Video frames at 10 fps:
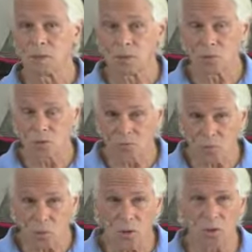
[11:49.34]
And so
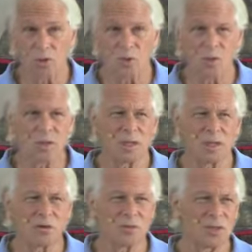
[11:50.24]
if we wonder
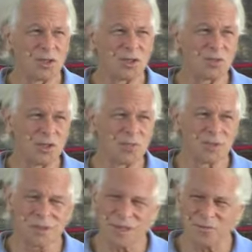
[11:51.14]
why our
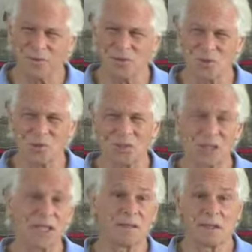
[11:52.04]
relationship to life is so
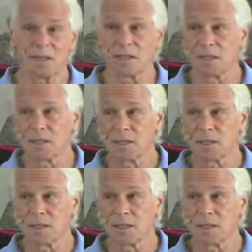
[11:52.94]
much like that,